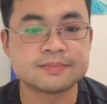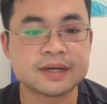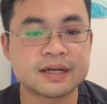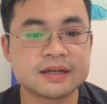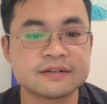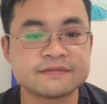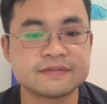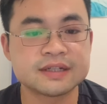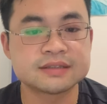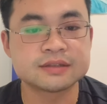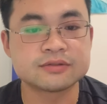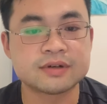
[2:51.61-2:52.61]
by
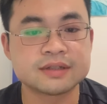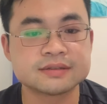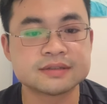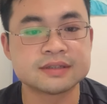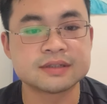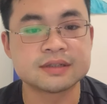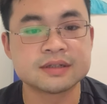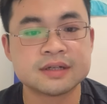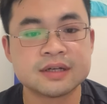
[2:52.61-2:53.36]
fat around the